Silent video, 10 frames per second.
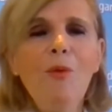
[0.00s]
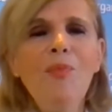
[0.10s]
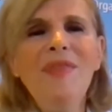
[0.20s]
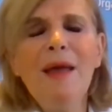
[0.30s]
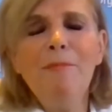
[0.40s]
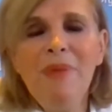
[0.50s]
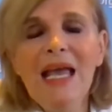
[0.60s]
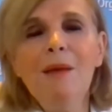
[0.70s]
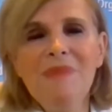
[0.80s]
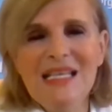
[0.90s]
The
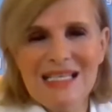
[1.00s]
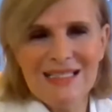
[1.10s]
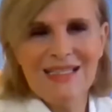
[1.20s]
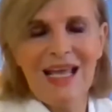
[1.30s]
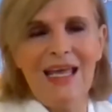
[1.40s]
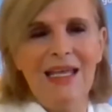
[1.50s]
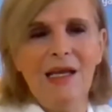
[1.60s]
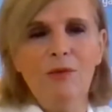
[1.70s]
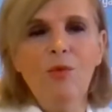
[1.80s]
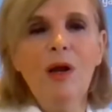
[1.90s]
big mistake
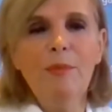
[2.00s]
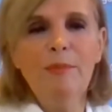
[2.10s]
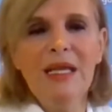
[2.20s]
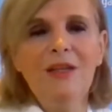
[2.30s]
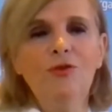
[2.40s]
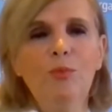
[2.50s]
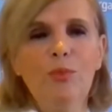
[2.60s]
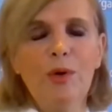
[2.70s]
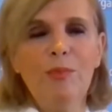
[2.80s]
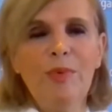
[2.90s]
will be to
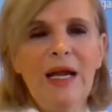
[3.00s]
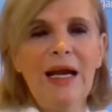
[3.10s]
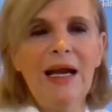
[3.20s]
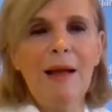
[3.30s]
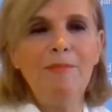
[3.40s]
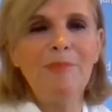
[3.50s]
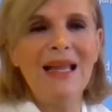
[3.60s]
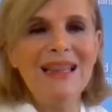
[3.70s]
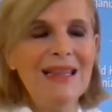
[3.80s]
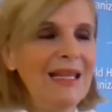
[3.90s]
prepare a
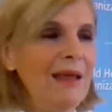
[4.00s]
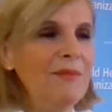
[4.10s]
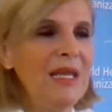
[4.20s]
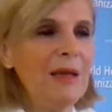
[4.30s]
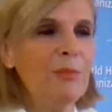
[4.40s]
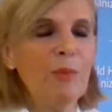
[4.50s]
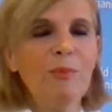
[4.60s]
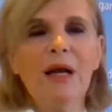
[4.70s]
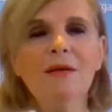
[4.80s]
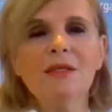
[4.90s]
pandemic
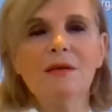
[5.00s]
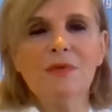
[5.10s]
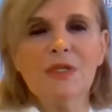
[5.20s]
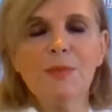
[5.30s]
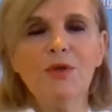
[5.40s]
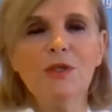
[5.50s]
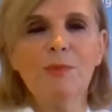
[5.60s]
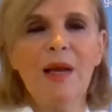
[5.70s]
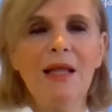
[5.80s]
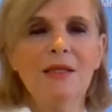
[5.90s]
preparedness and response
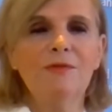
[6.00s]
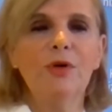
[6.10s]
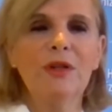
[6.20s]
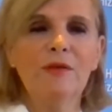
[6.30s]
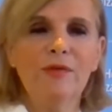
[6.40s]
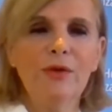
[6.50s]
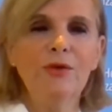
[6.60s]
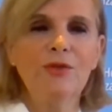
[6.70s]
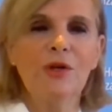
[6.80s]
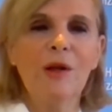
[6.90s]
plan for the
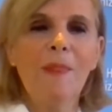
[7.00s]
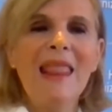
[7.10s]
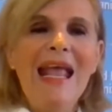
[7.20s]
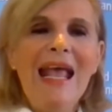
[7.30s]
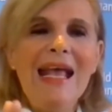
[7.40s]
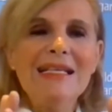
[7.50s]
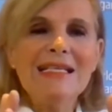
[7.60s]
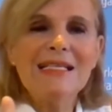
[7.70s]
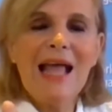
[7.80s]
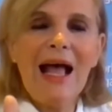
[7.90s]
future
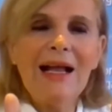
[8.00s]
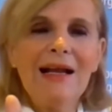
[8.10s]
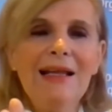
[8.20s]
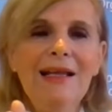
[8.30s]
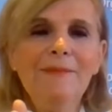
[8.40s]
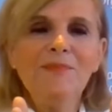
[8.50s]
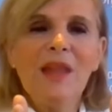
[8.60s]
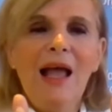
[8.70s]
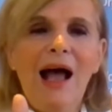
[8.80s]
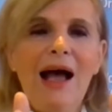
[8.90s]
exactly
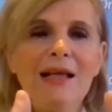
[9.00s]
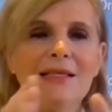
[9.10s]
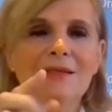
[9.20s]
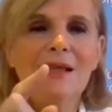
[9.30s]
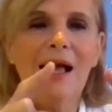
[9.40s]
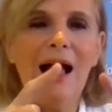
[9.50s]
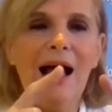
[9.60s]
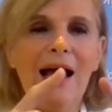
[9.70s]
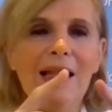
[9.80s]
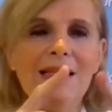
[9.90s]
as
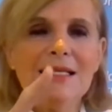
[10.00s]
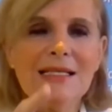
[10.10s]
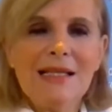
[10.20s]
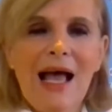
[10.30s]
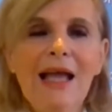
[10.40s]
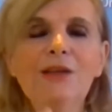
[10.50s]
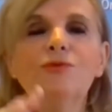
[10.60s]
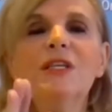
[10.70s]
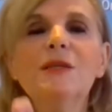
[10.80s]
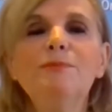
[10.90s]
a design
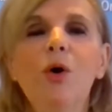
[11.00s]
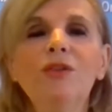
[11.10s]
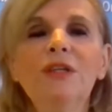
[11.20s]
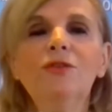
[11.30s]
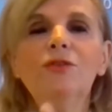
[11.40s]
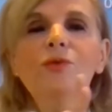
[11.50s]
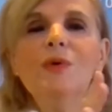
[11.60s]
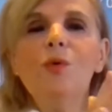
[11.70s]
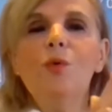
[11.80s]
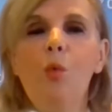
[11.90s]
responding
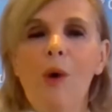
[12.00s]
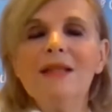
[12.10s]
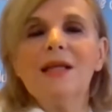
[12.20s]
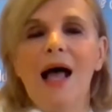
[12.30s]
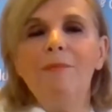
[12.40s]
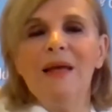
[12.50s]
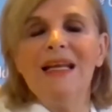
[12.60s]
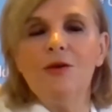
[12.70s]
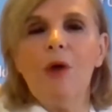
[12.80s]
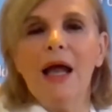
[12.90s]
to what's
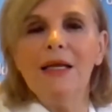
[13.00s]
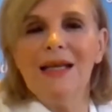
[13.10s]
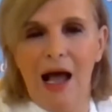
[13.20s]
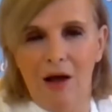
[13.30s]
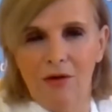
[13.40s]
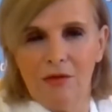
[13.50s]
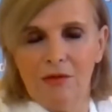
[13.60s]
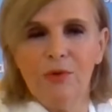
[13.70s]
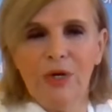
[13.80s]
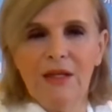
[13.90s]
happened right now
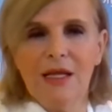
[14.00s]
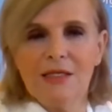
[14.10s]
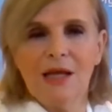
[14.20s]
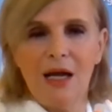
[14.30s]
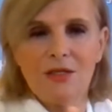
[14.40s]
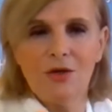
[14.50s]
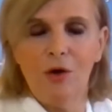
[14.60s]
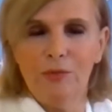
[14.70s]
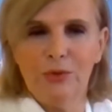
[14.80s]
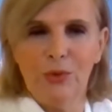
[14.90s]
with the
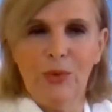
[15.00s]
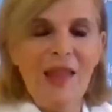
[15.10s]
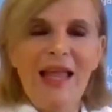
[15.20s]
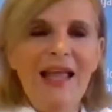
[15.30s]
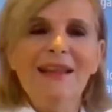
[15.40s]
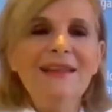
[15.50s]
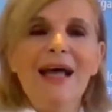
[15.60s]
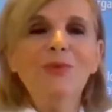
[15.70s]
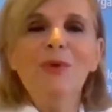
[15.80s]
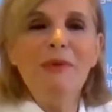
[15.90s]
SARS-CoV-2.
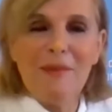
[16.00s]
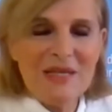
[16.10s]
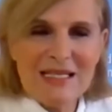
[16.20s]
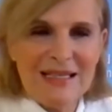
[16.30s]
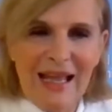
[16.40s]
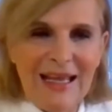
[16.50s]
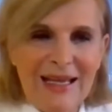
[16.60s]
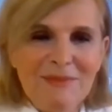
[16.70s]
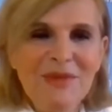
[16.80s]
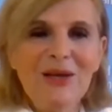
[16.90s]
That's a
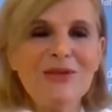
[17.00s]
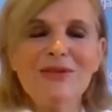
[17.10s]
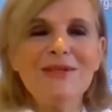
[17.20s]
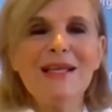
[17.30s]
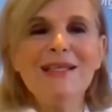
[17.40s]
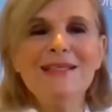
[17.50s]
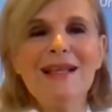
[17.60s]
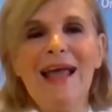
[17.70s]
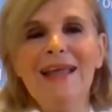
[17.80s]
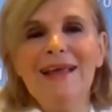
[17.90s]
mistake, because it's
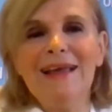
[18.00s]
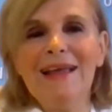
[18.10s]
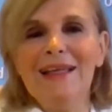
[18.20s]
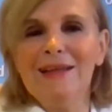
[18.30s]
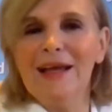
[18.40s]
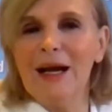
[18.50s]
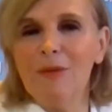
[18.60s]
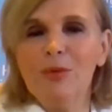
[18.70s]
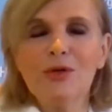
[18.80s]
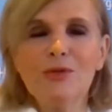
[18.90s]
like in the
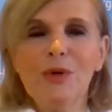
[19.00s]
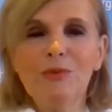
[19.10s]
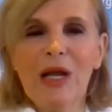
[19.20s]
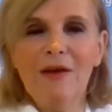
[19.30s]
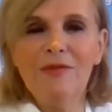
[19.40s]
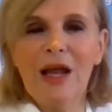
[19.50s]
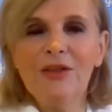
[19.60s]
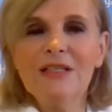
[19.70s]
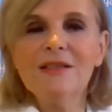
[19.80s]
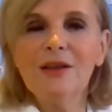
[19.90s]
airports when we have now
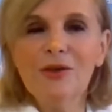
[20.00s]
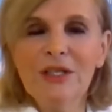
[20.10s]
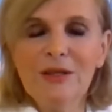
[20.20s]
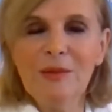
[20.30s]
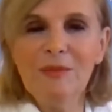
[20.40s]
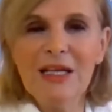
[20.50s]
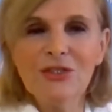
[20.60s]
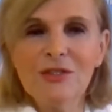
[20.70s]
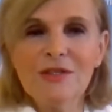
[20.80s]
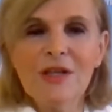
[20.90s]
the security
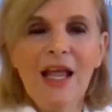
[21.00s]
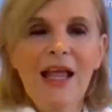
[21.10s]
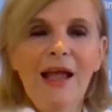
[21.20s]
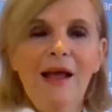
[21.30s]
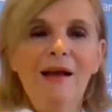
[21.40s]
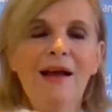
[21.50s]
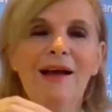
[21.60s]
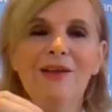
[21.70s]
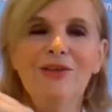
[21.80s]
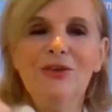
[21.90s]
measures,
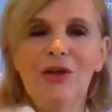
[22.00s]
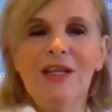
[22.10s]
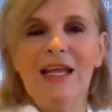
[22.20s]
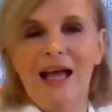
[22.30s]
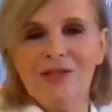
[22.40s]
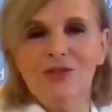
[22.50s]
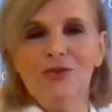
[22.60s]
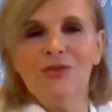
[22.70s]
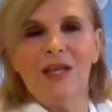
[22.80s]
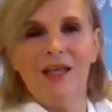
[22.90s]
they ask you
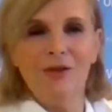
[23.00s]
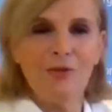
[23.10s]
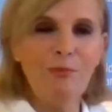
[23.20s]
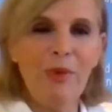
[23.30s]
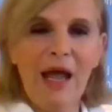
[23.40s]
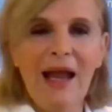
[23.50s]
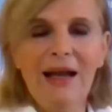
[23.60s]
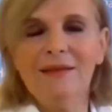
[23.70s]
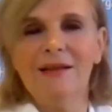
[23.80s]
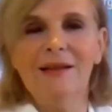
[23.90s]
to take your
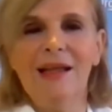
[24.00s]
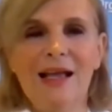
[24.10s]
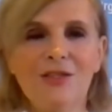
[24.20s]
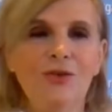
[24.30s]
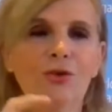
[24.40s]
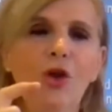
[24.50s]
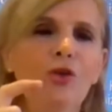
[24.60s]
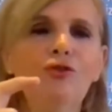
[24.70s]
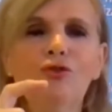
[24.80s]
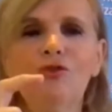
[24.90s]
belt, they ask you
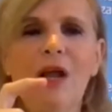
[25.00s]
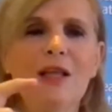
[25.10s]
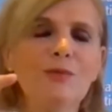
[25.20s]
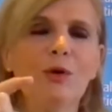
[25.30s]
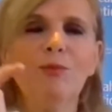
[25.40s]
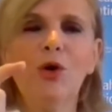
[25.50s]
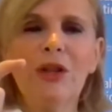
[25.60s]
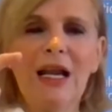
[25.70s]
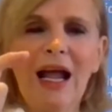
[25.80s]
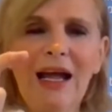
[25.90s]
not to transport more
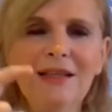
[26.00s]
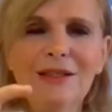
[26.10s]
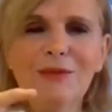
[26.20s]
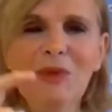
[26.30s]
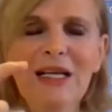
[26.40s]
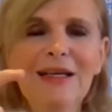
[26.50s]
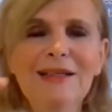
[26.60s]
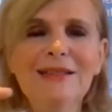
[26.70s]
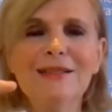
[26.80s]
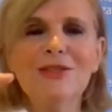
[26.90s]
than 100
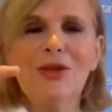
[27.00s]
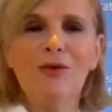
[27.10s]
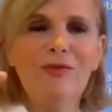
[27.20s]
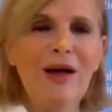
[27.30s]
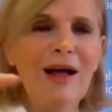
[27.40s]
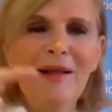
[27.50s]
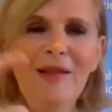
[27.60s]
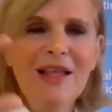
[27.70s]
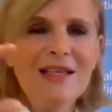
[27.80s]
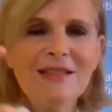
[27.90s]
milliliters of
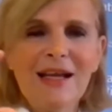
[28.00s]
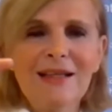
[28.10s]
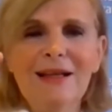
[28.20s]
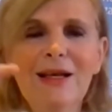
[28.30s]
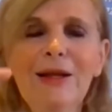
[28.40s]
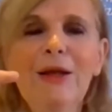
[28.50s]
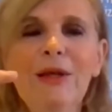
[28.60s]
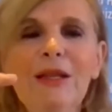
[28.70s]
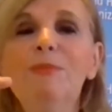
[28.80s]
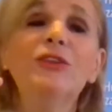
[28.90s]
certain
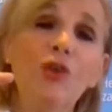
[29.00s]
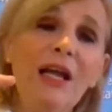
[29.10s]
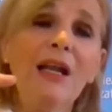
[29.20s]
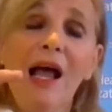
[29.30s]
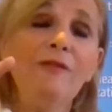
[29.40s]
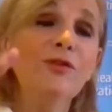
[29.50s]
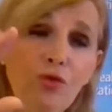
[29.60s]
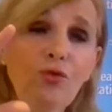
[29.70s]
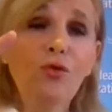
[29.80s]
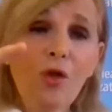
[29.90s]
liquid, but you can have
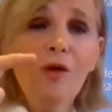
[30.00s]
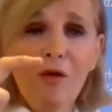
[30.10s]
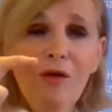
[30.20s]
two